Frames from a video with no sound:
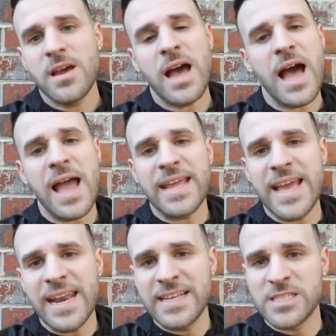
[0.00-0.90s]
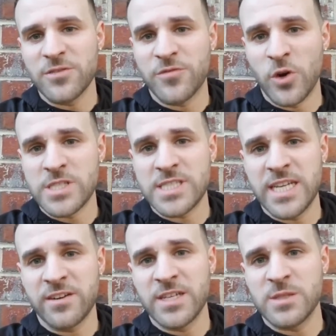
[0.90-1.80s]
I get it, it's the first
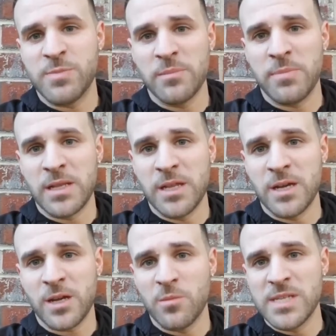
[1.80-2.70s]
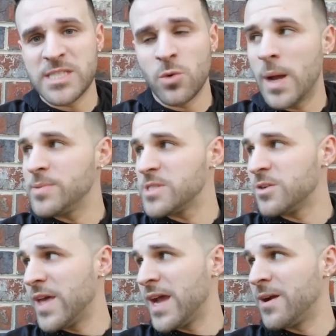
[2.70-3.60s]
series, but but look, Mr.
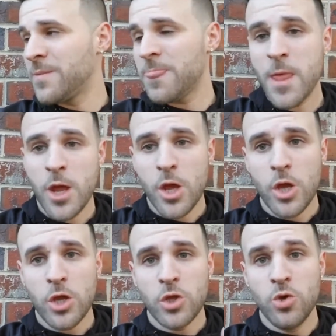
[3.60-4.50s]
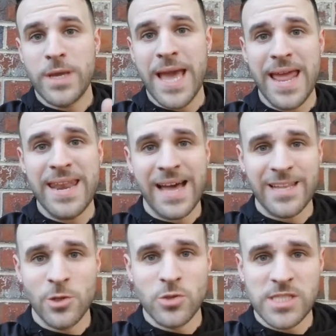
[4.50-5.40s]
Webster there. You cannot
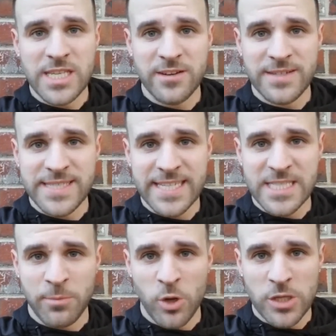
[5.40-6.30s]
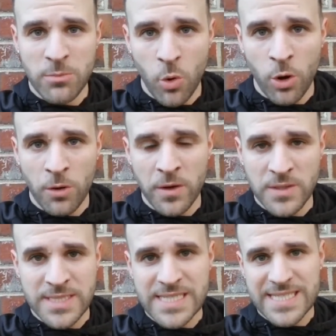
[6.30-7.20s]
lose series against the Baltimore
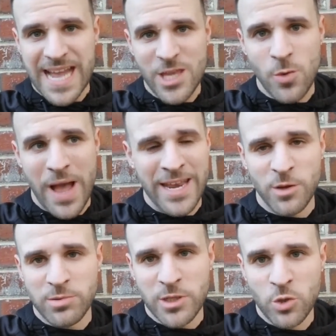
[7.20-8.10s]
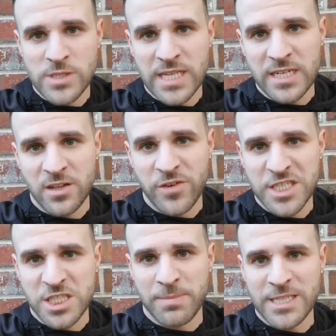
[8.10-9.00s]
Orioles. This is how you end up losing the
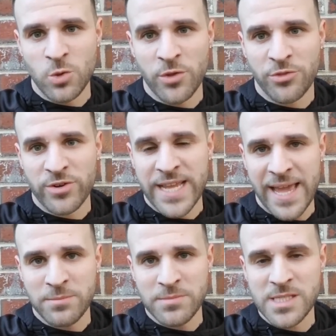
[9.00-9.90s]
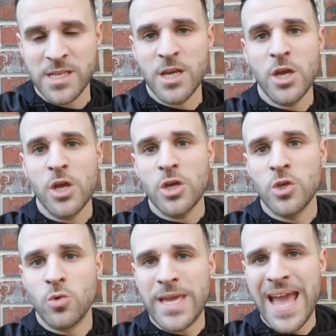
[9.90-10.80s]
division by two or three games.
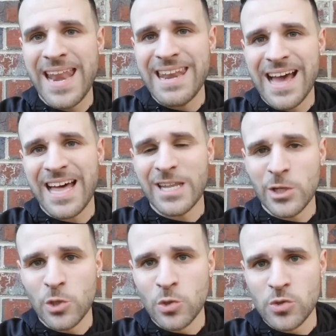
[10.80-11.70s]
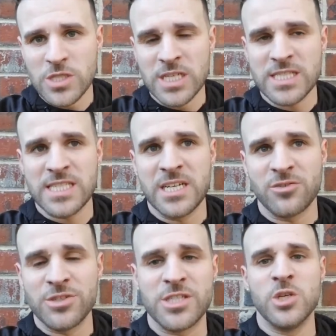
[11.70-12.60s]
You cannot lose a
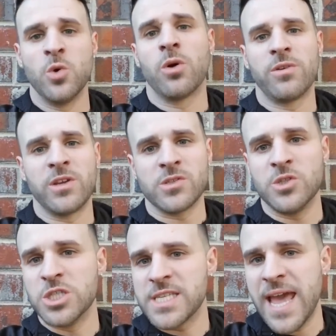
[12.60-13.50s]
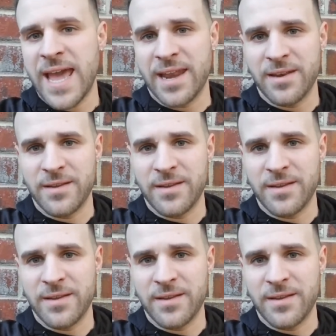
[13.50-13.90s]
series to the Orioles. You just can't.